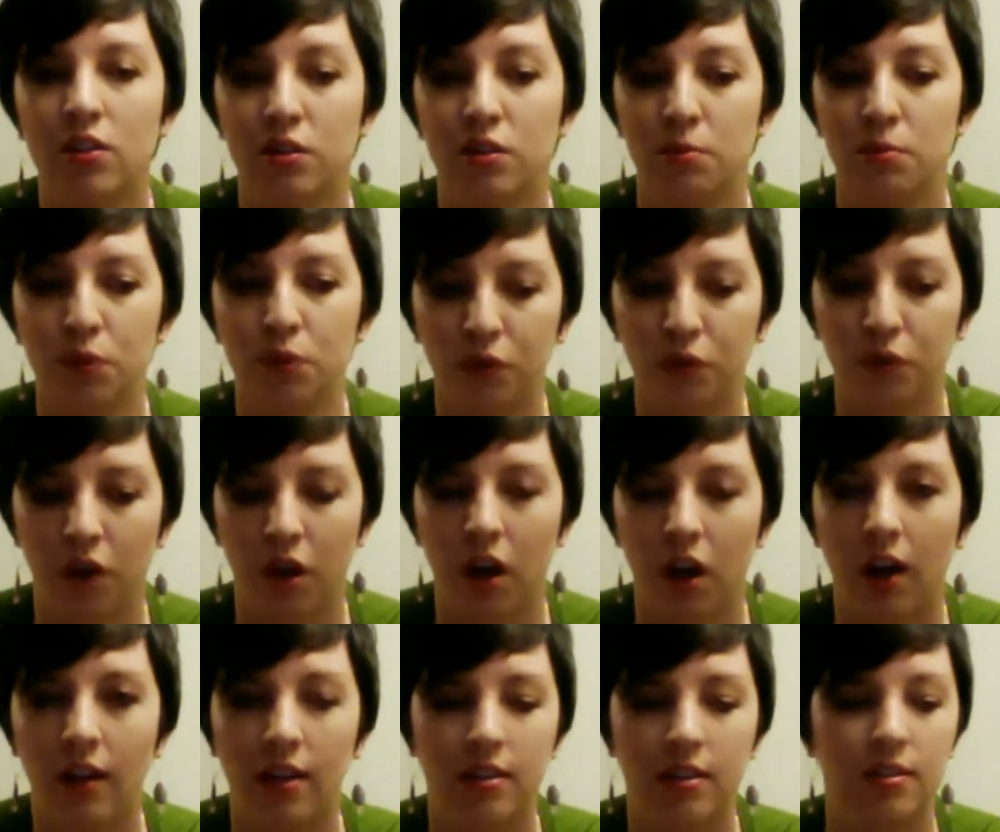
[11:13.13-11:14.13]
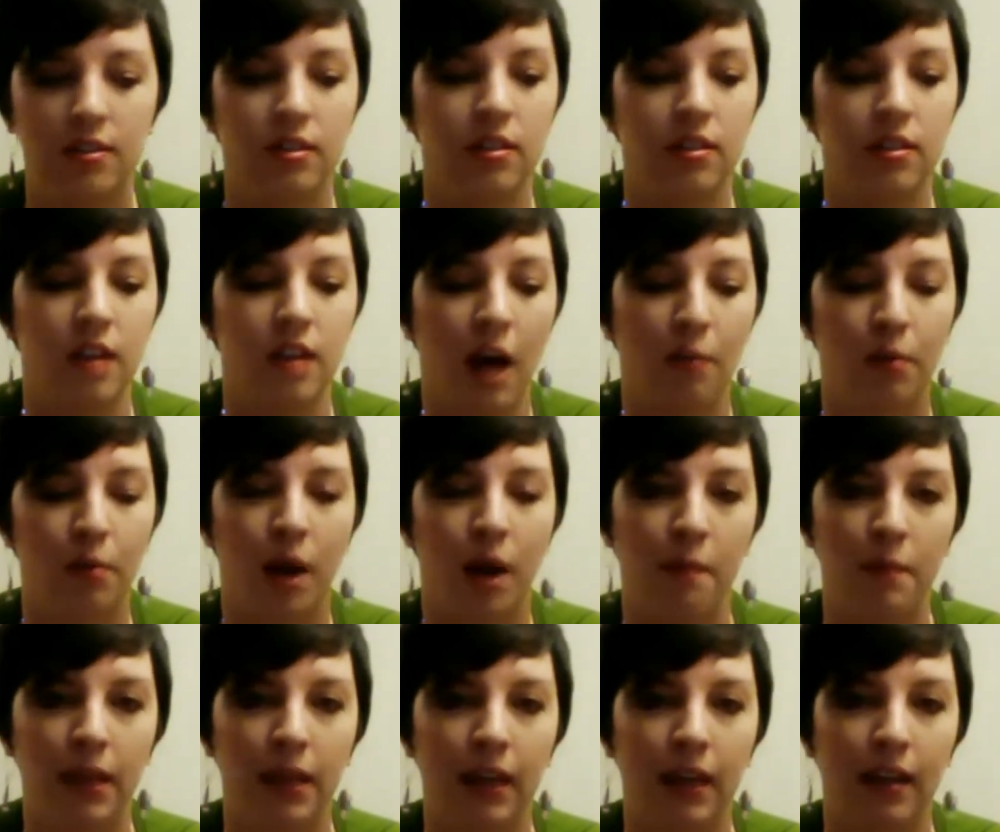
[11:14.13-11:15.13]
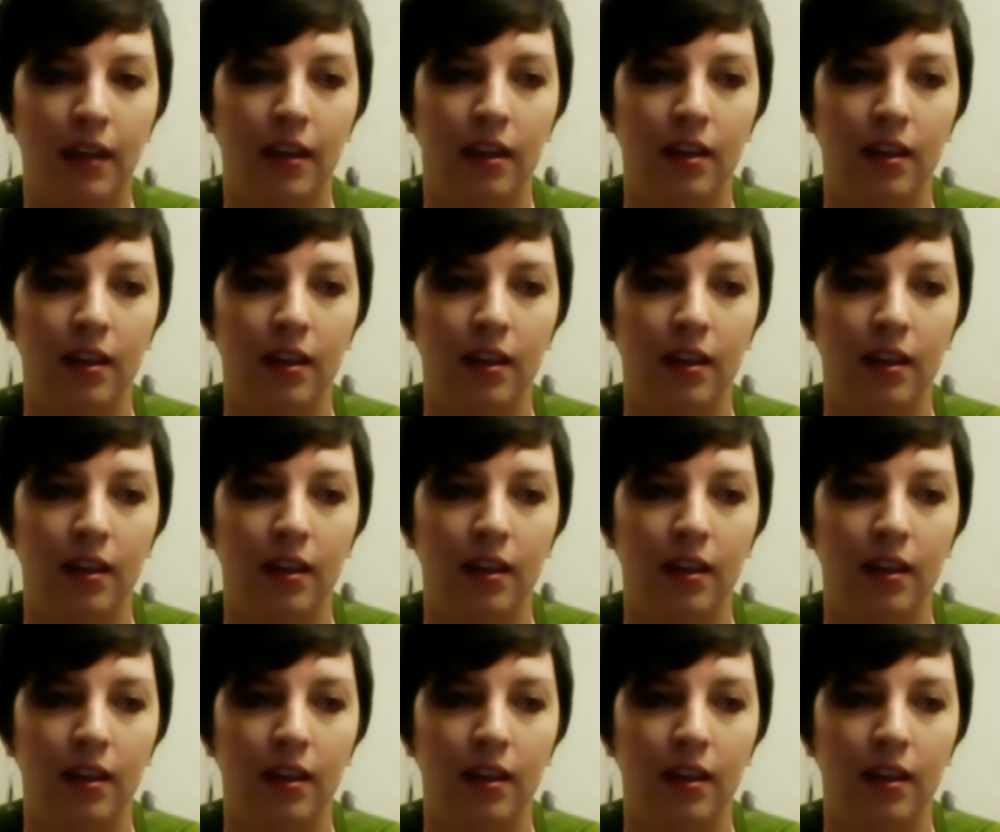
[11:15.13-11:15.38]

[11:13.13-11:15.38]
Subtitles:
to move on, to not propagate